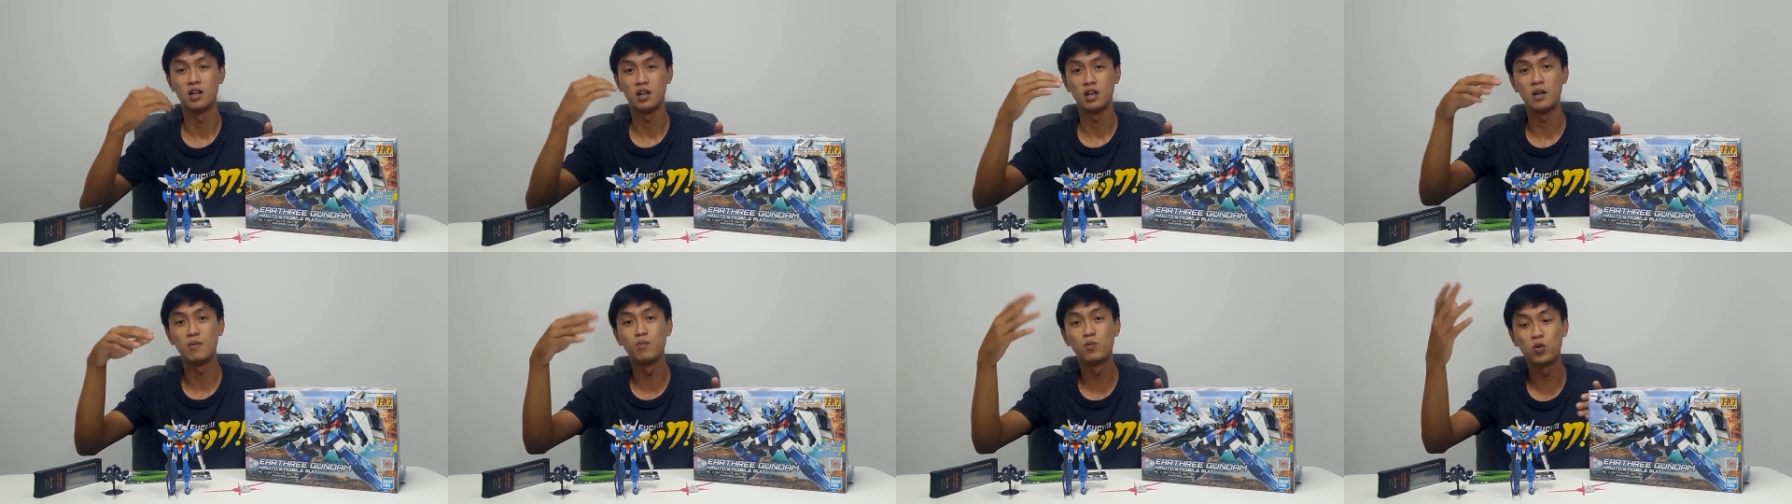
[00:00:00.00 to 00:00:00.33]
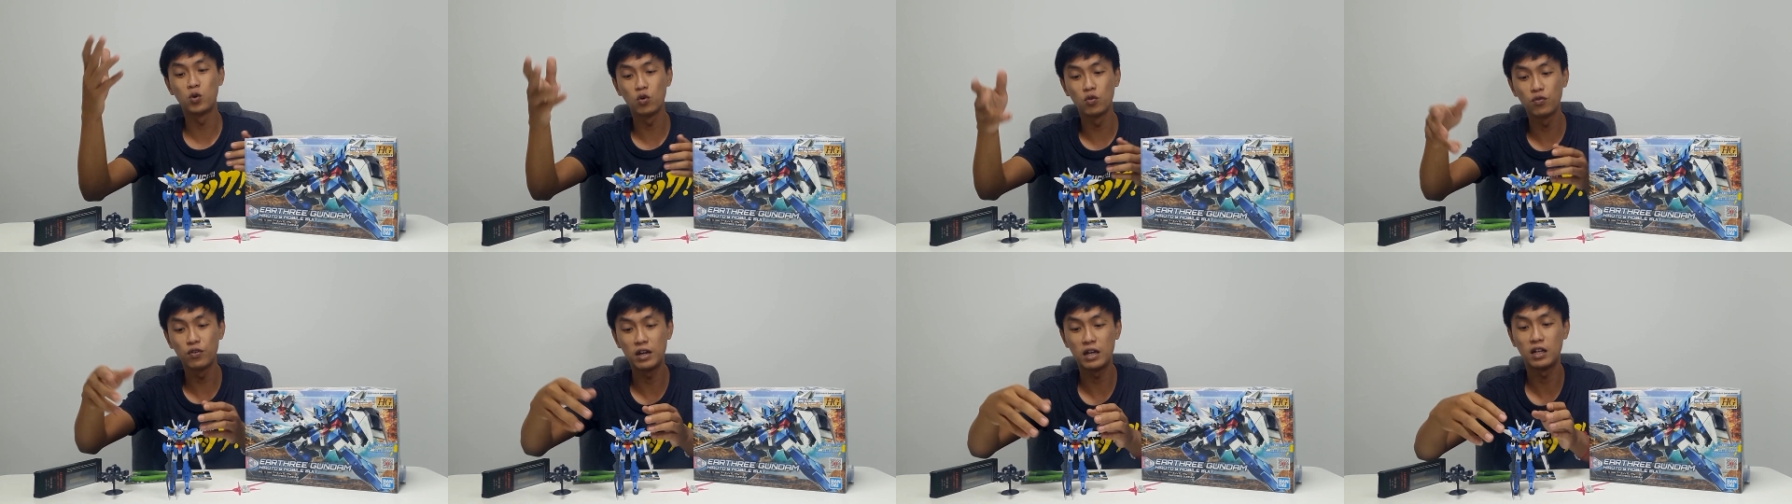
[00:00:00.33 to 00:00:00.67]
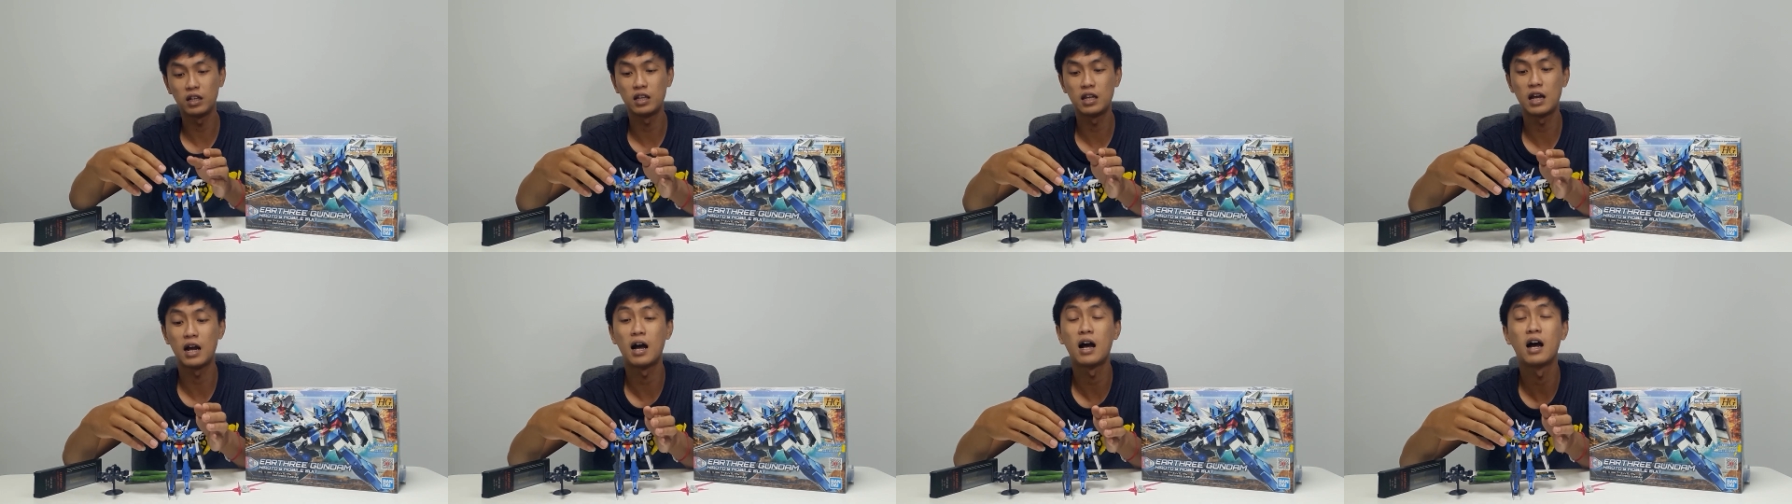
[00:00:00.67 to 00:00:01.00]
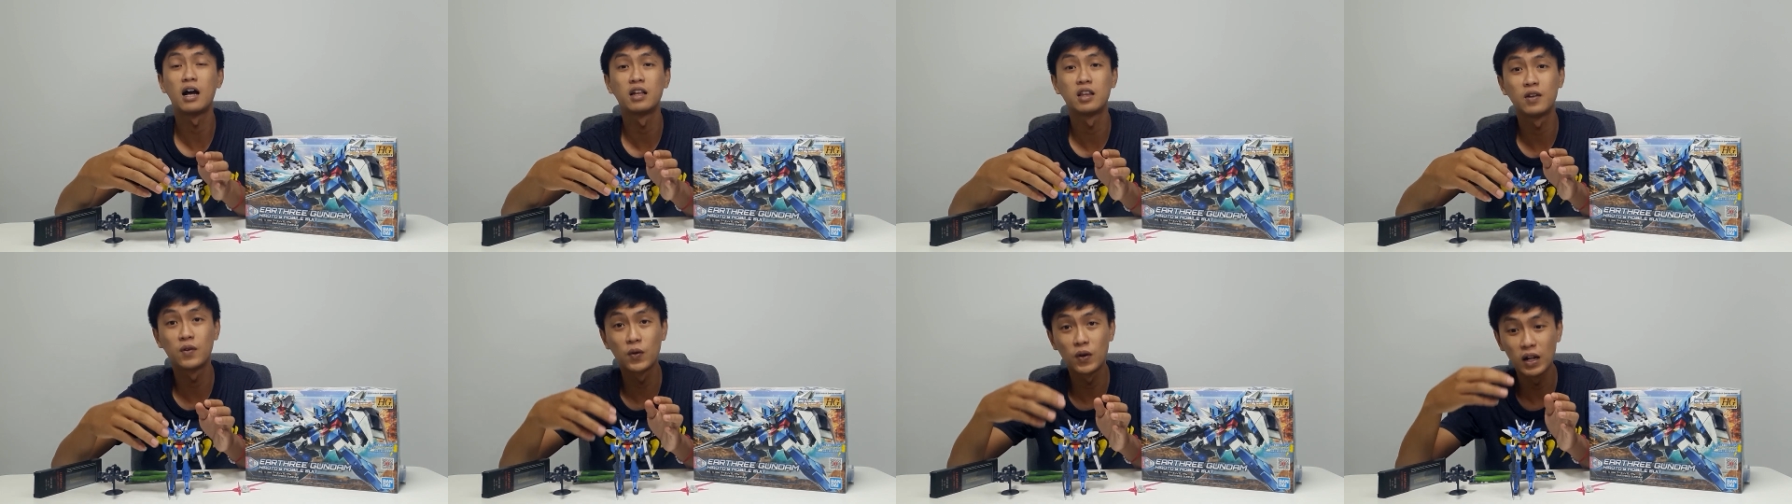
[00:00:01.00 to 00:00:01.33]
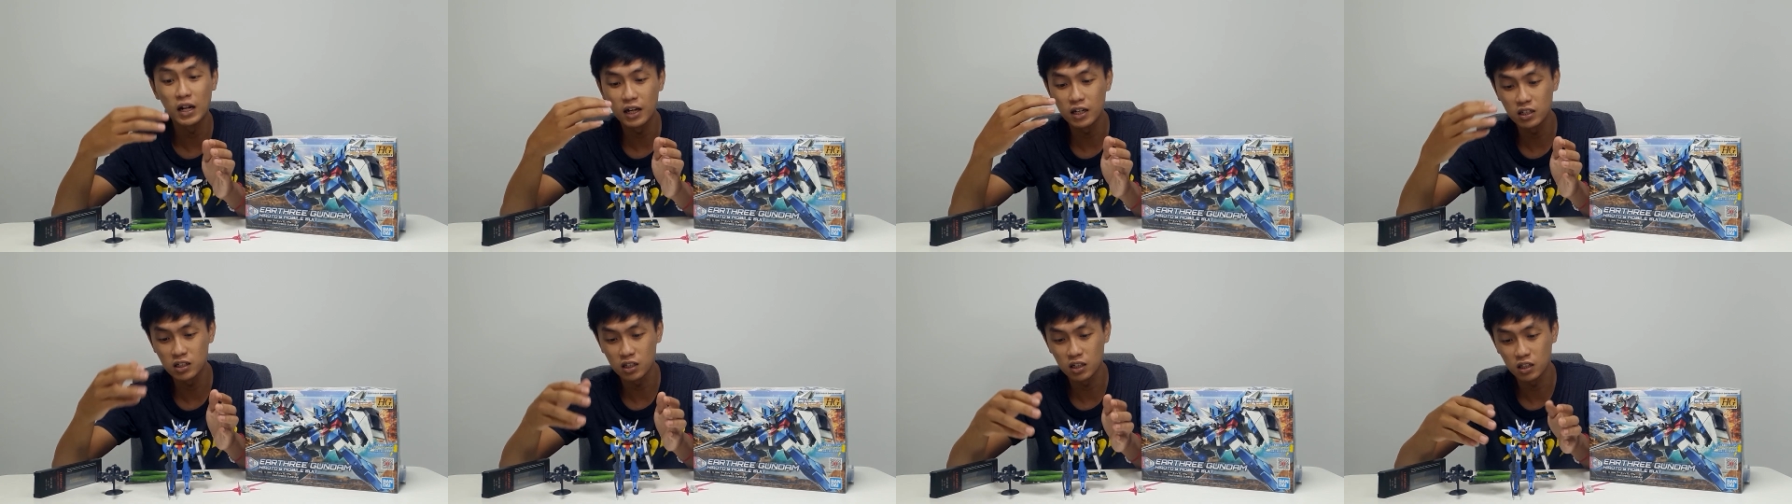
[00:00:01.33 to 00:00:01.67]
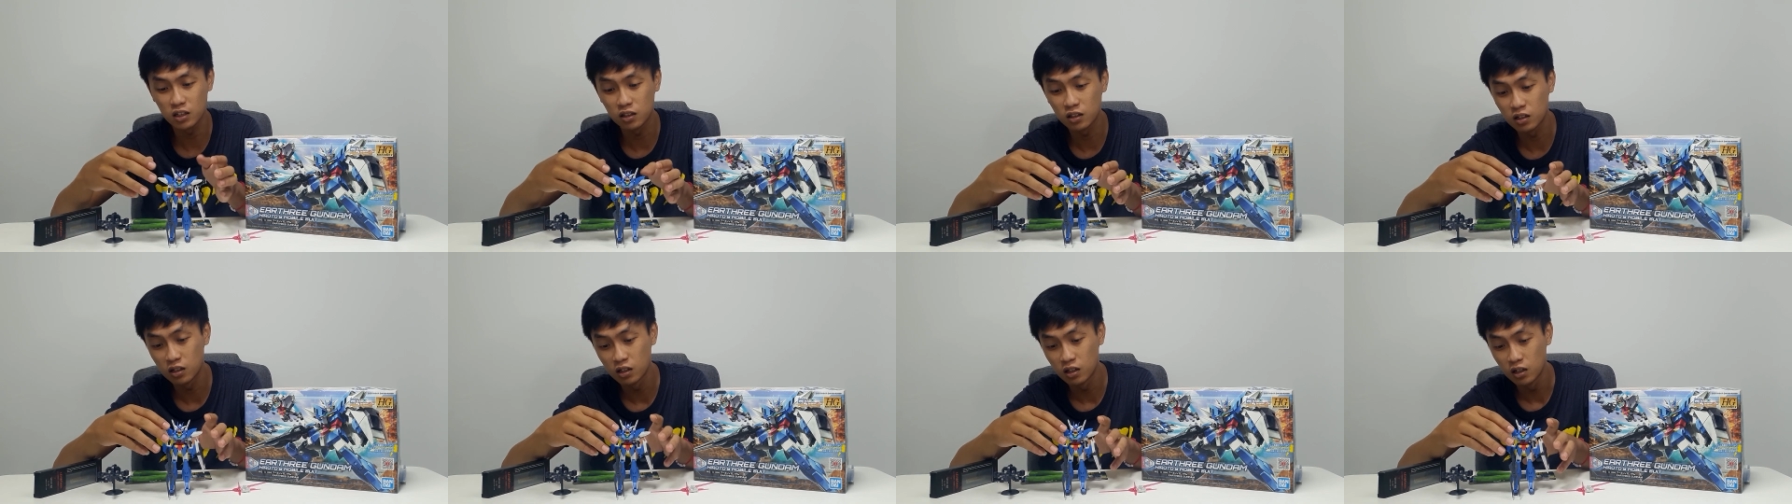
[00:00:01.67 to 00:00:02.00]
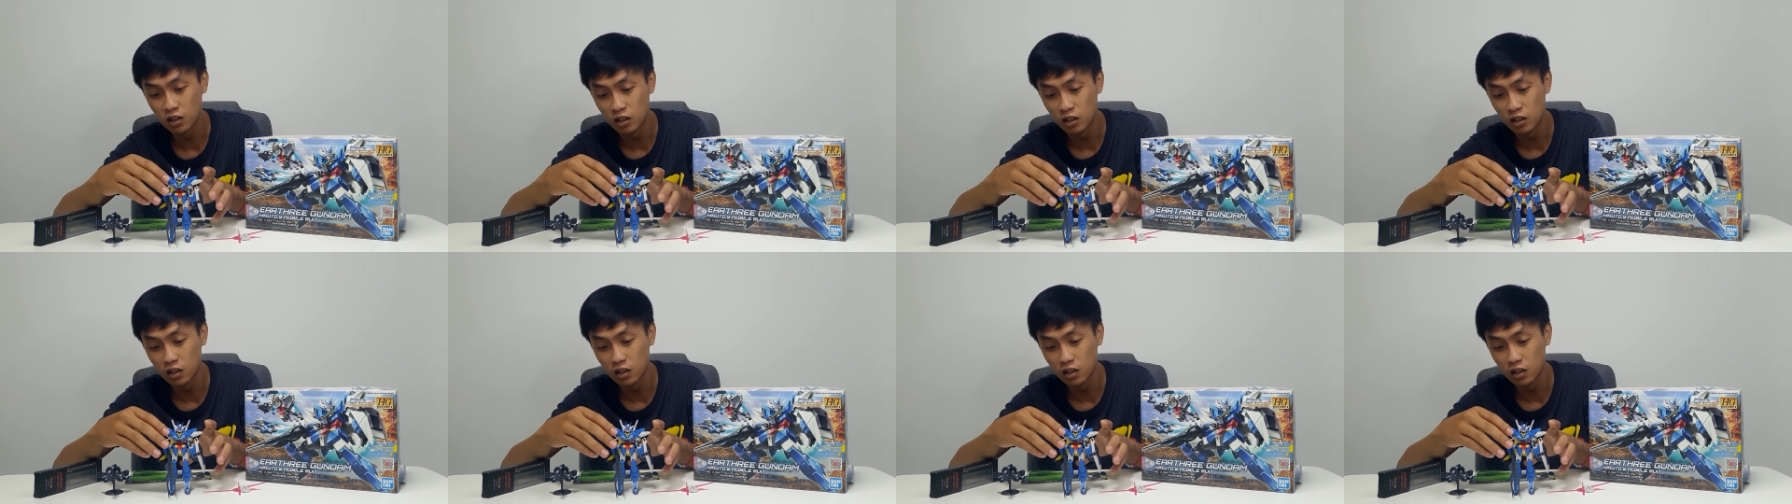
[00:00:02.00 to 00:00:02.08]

improving their articulation.